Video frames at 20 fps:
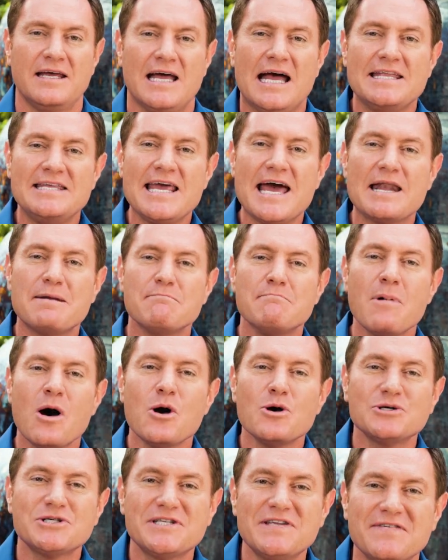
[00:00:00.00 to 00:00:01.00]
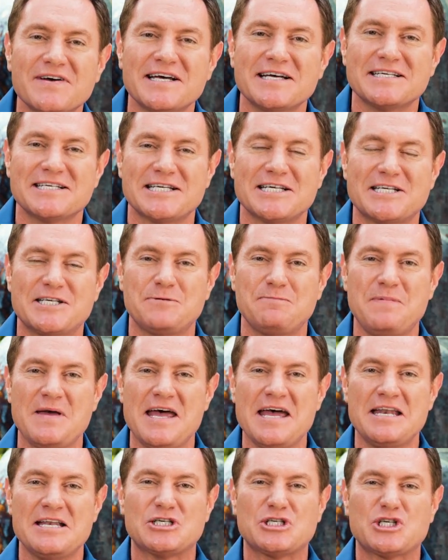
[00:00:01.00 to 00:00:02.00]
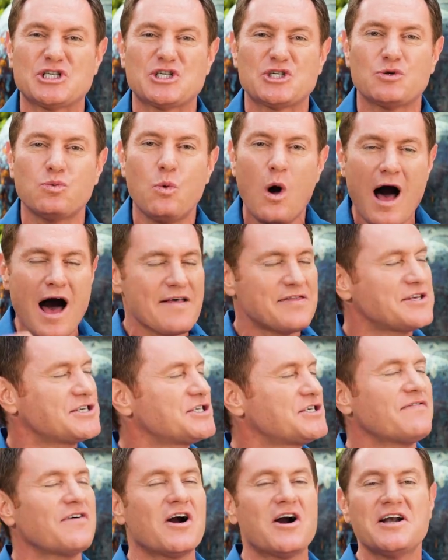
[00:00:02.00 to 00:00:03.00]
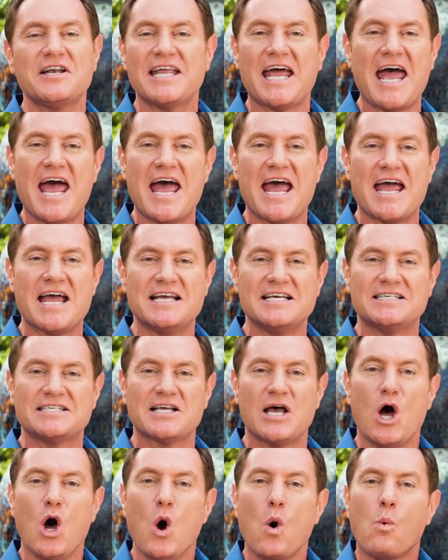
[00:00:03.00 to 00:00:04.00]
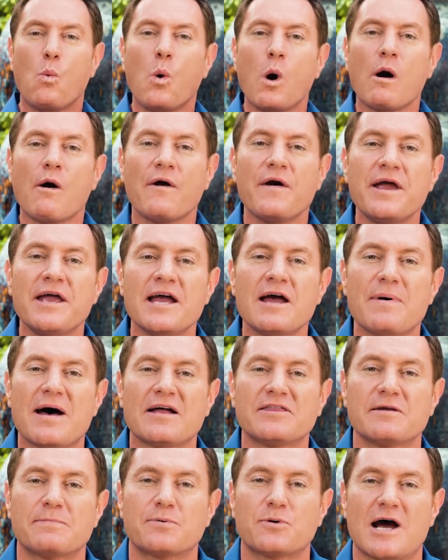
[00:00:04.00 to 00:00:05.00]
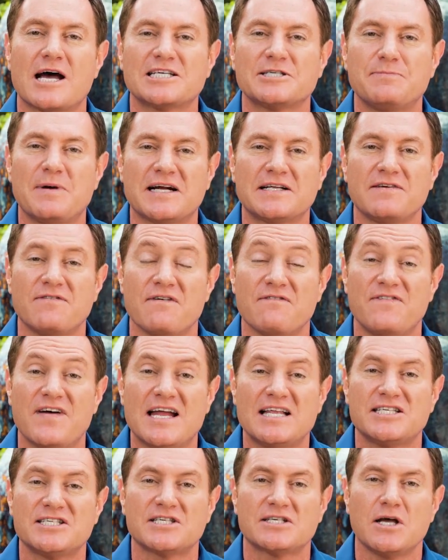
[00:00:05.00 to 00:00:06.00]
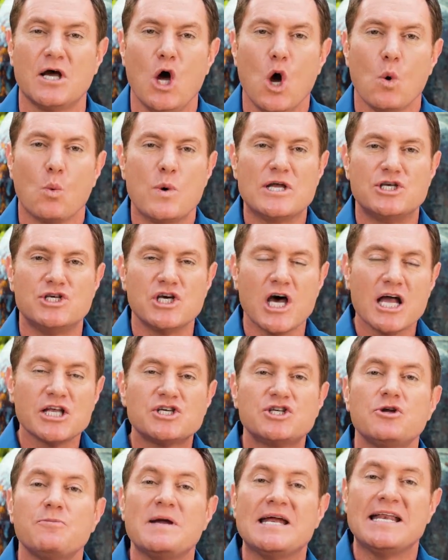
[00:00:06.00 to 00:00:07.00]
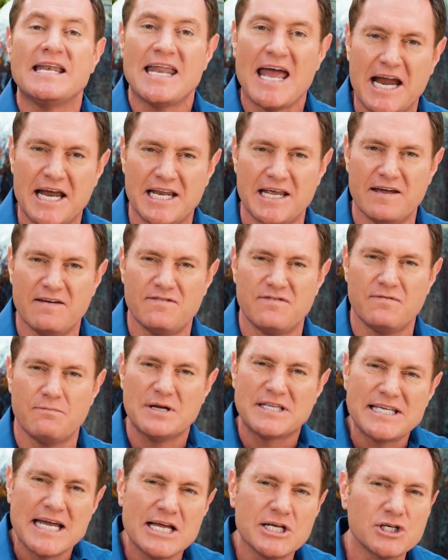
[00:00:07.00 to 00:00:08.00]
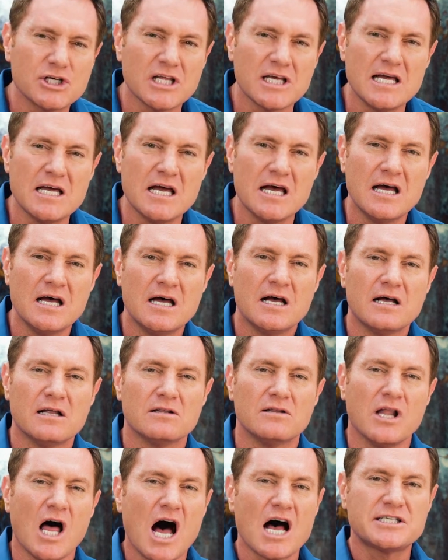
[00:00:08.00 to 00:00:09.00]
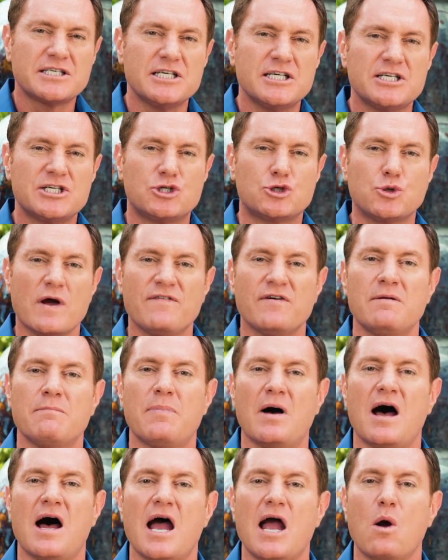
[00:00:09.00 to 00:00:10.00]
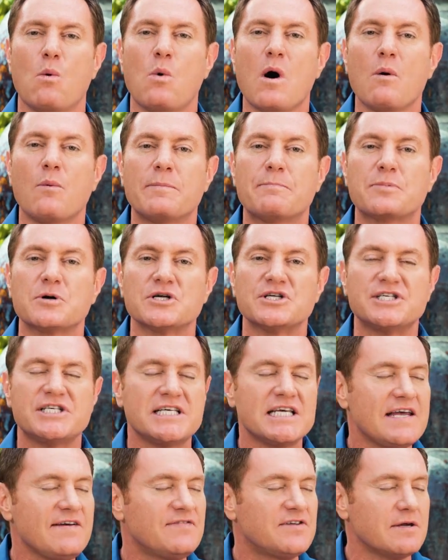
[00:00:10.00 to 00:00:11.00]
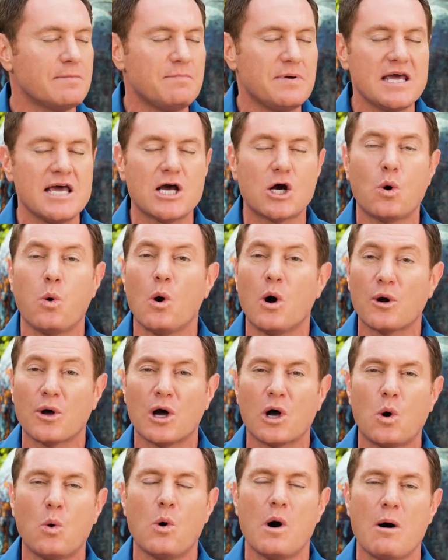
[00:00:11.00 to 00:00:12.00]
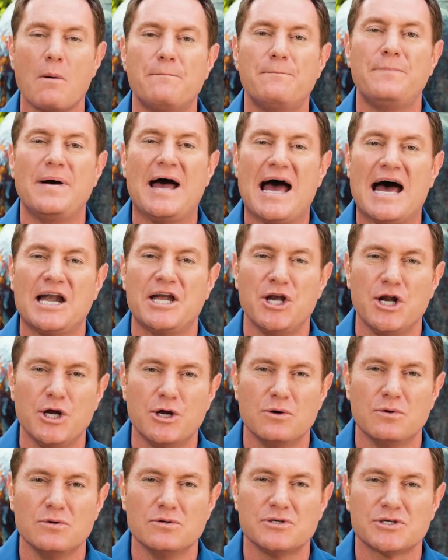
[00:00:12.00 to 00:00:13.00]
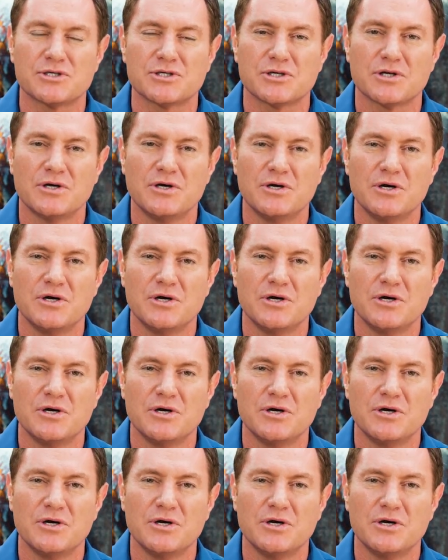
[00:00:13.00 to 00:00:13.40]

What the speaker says: And yet most of us spend swaths of our days worrying about the prospect of events we judge to be negative, potentially losses driven by what we perceive to be quote-unquote bad news.